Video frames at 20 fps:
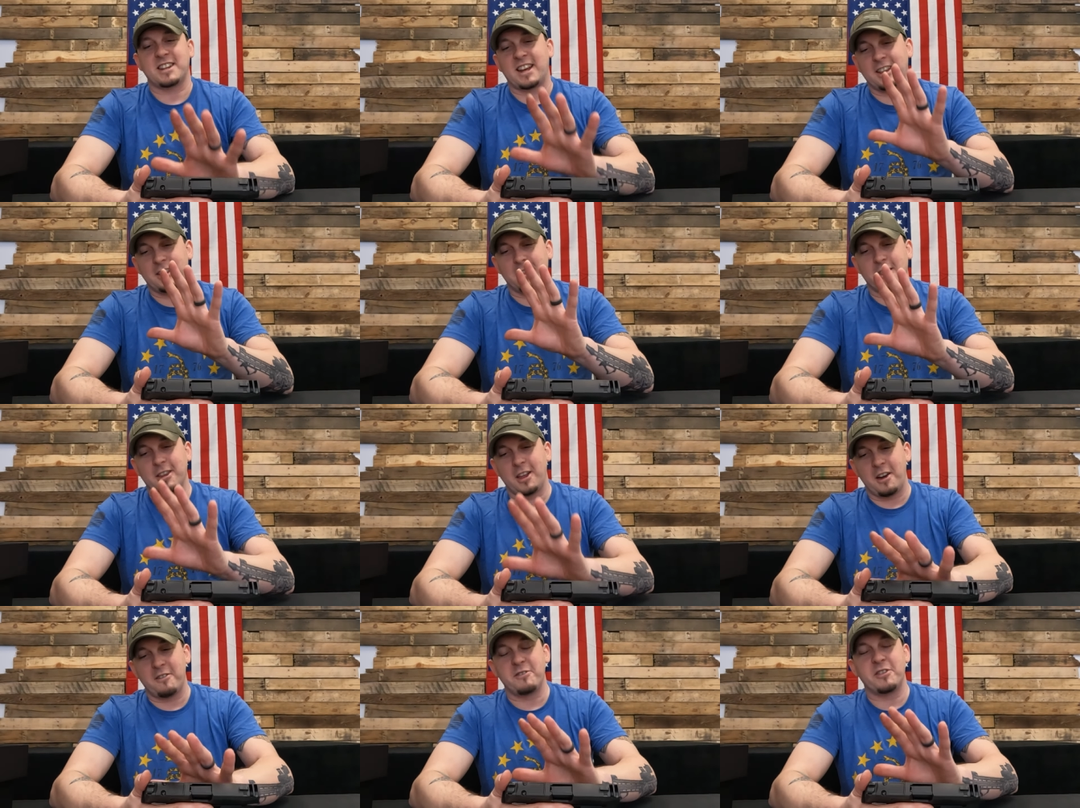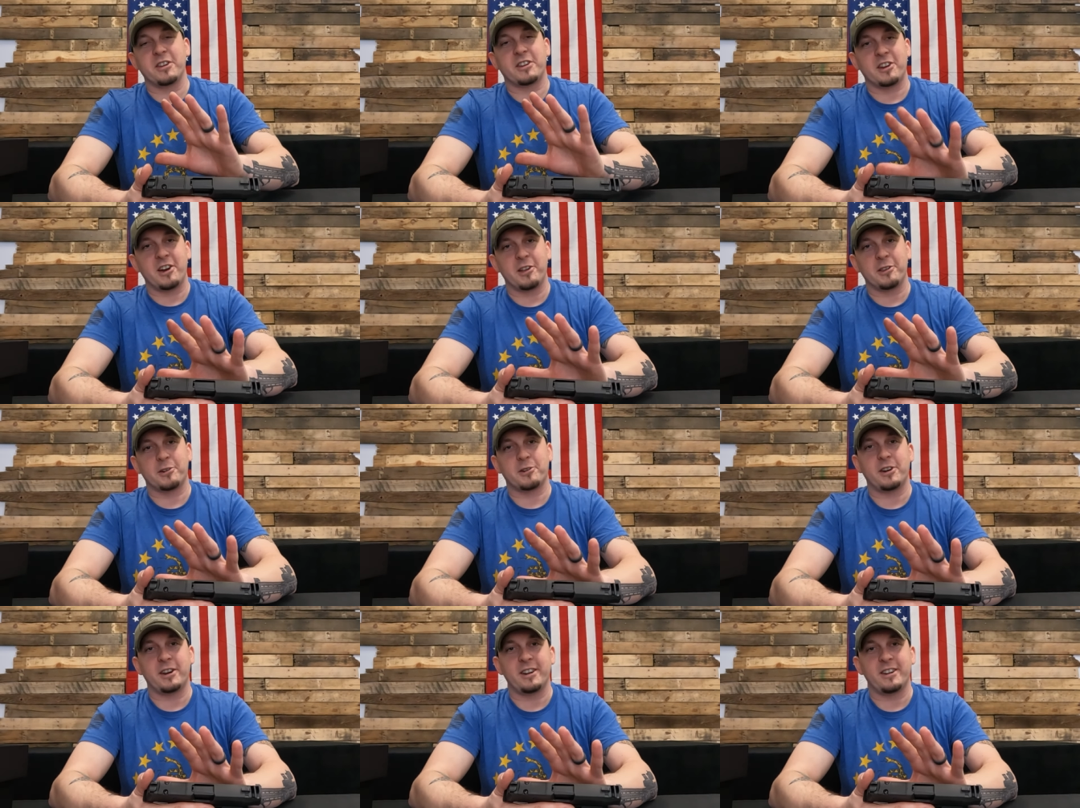I love the
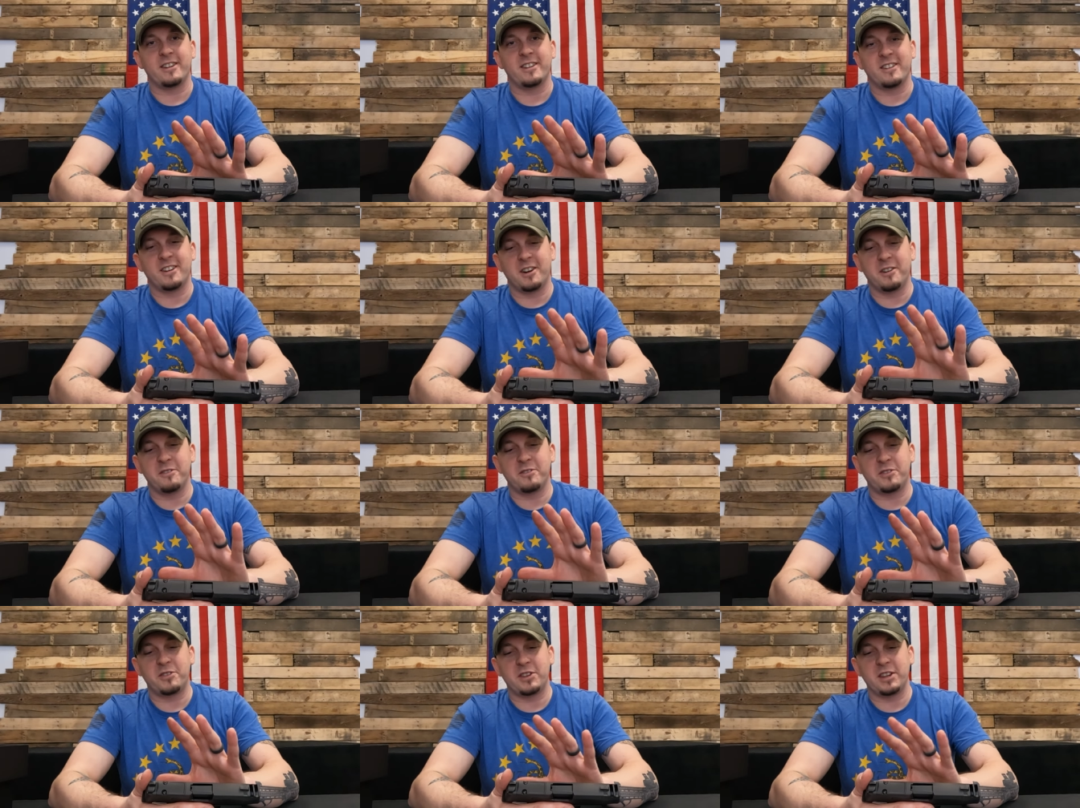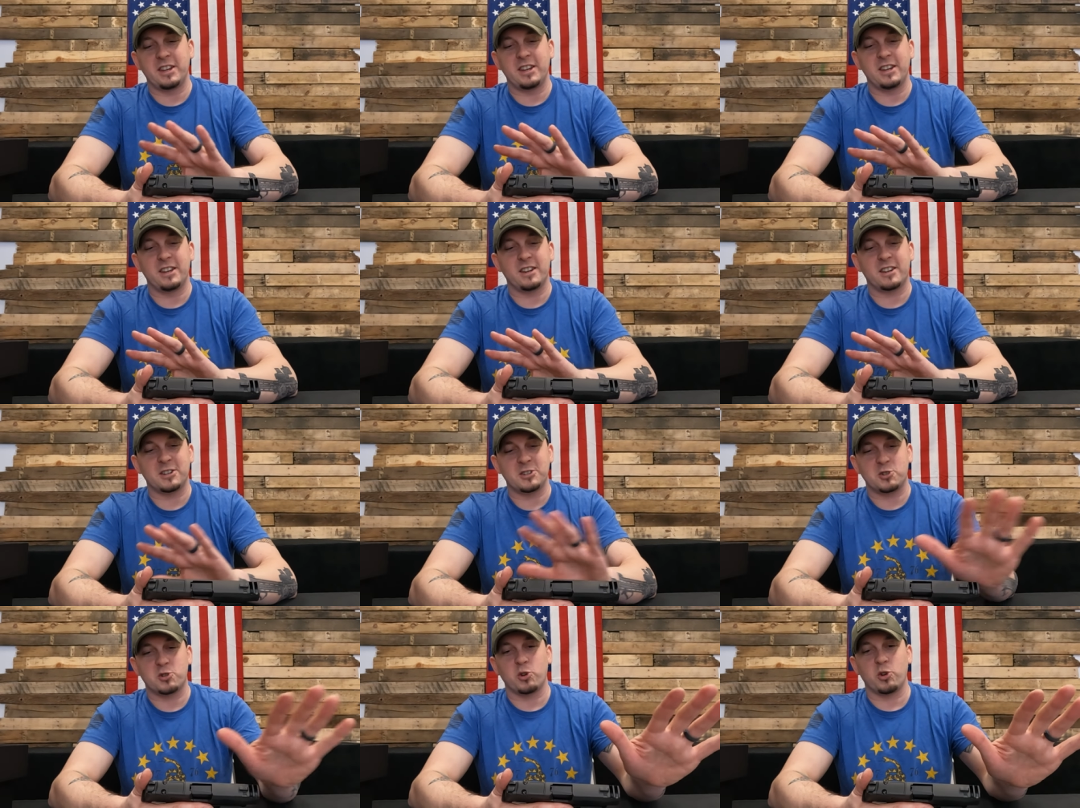coloring of the
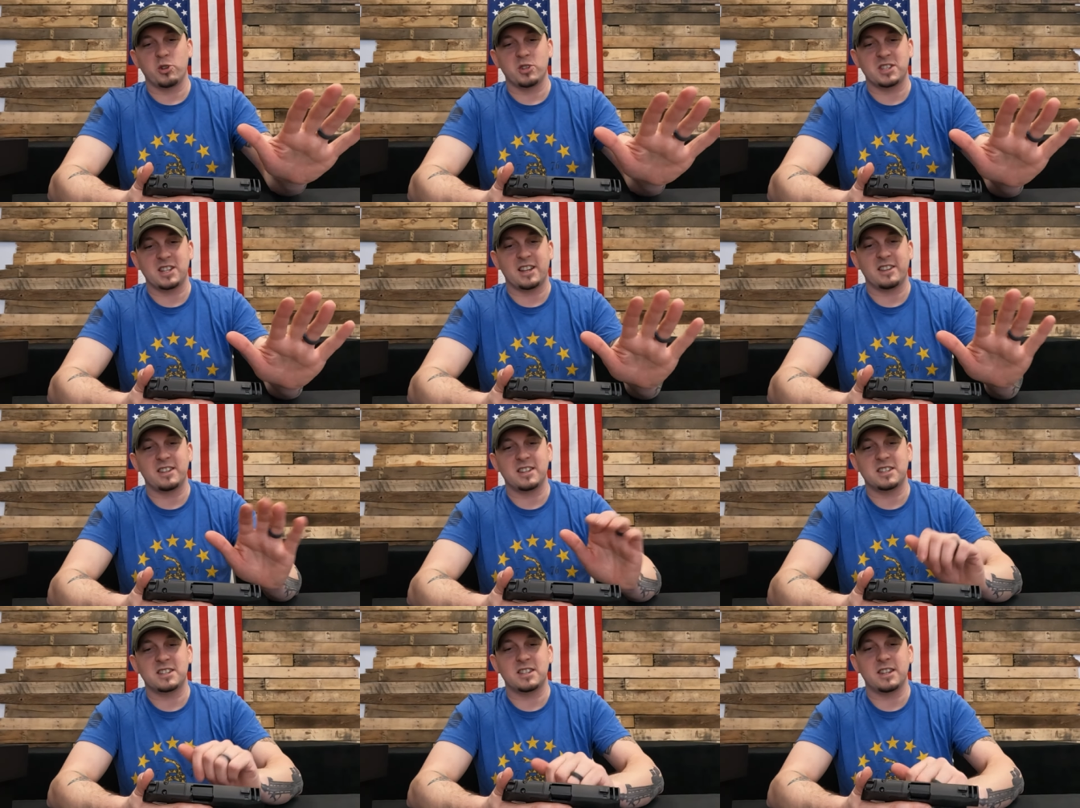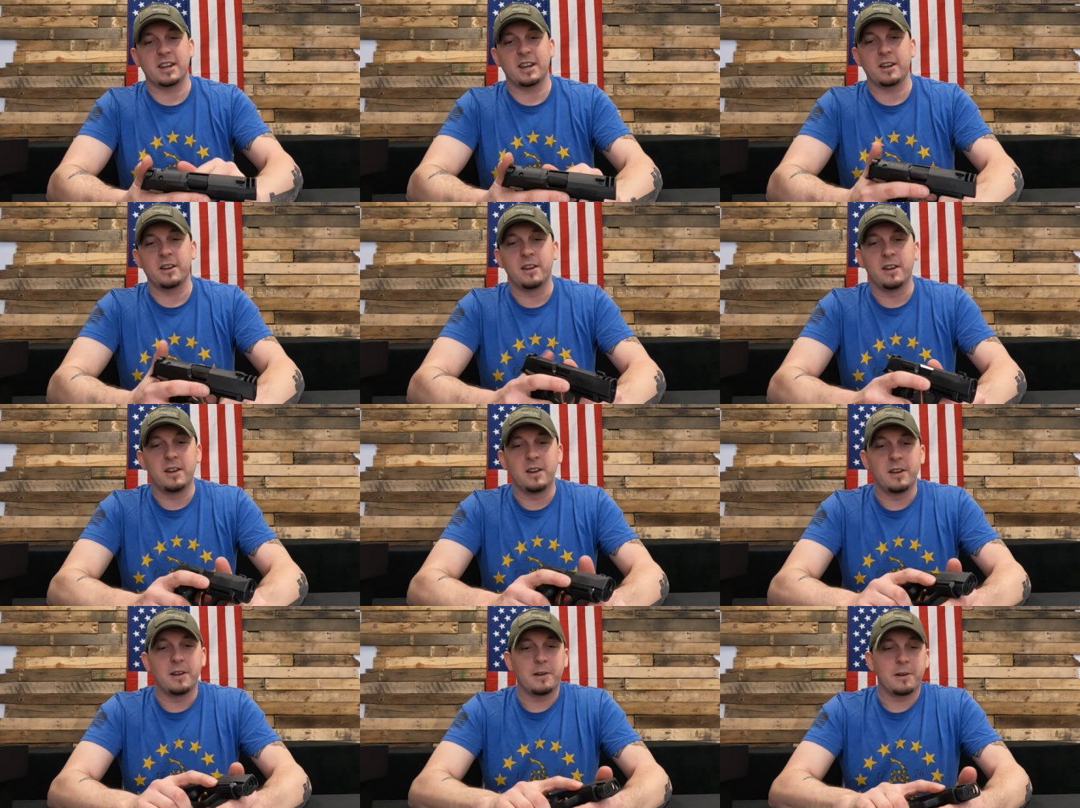controls on this thing.
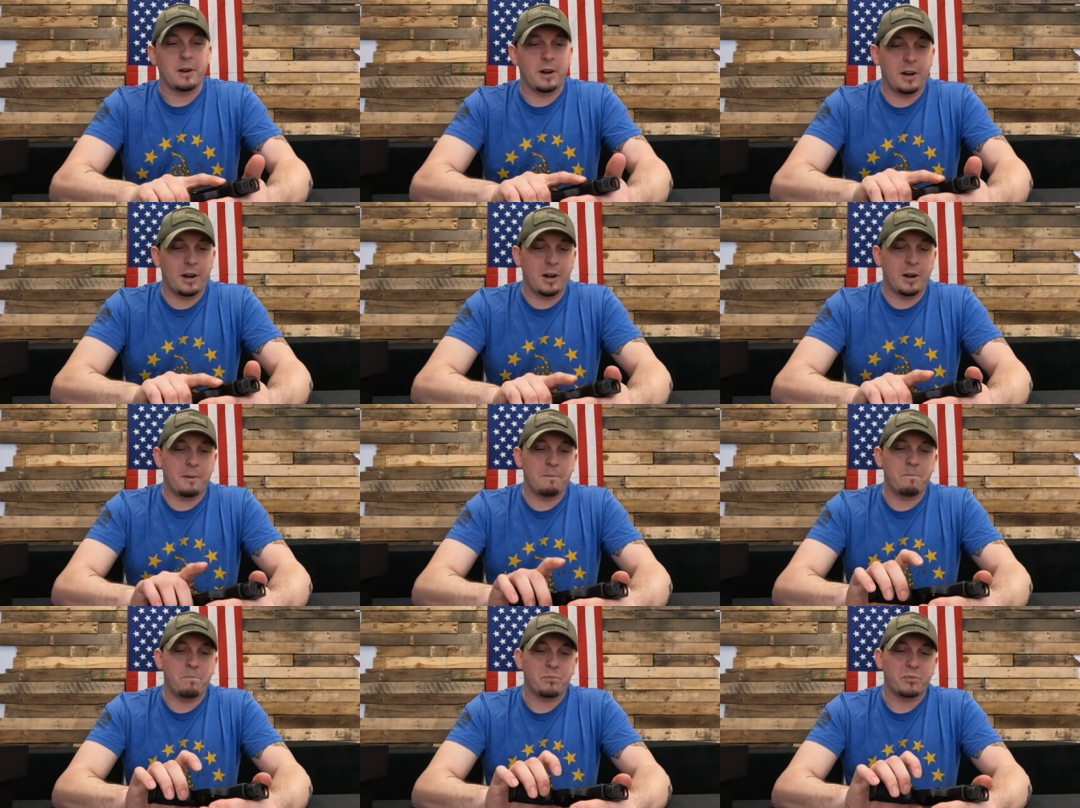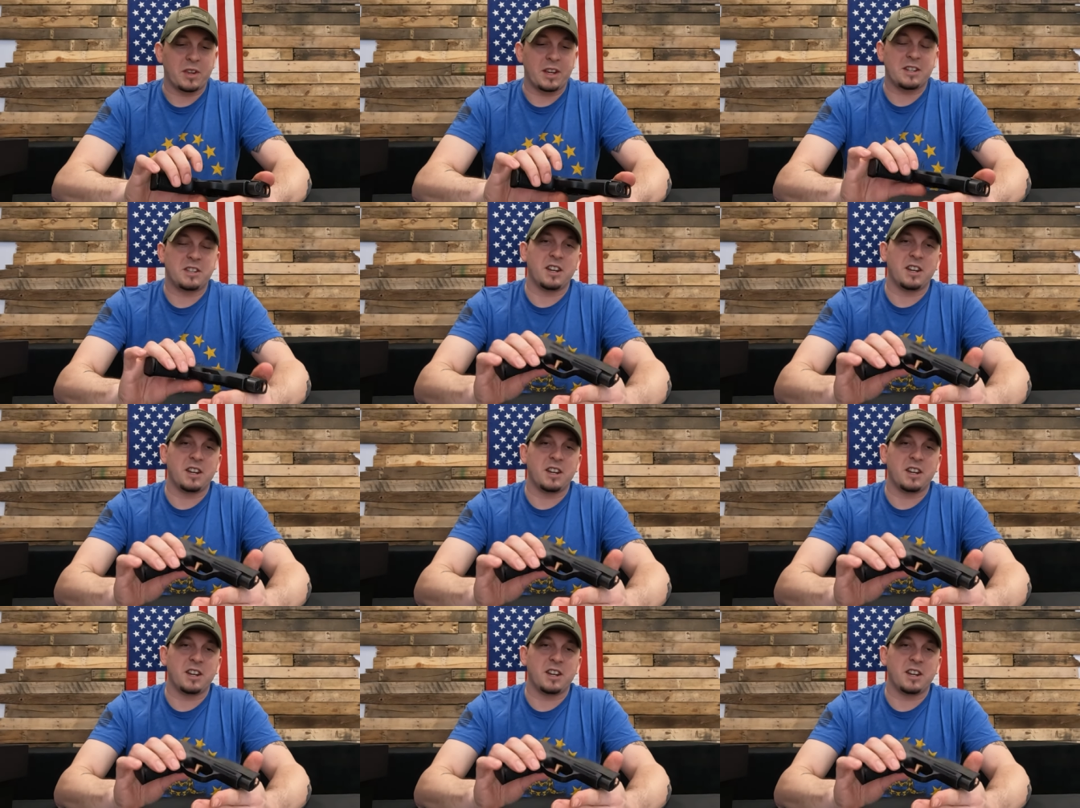Um, it